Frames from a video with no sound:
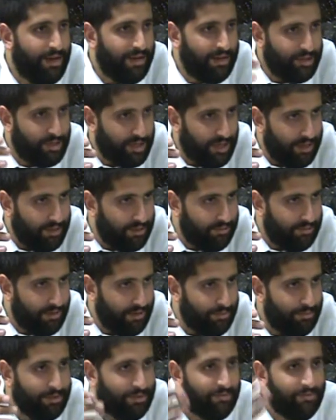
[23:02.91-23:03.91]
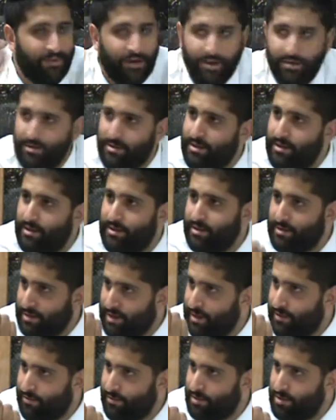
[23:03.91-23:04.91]
had a child already, but the father didn't. Does
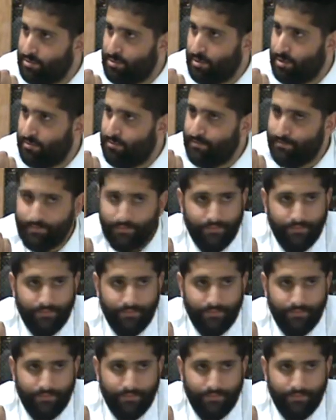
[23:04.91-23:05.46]
he have firstborn?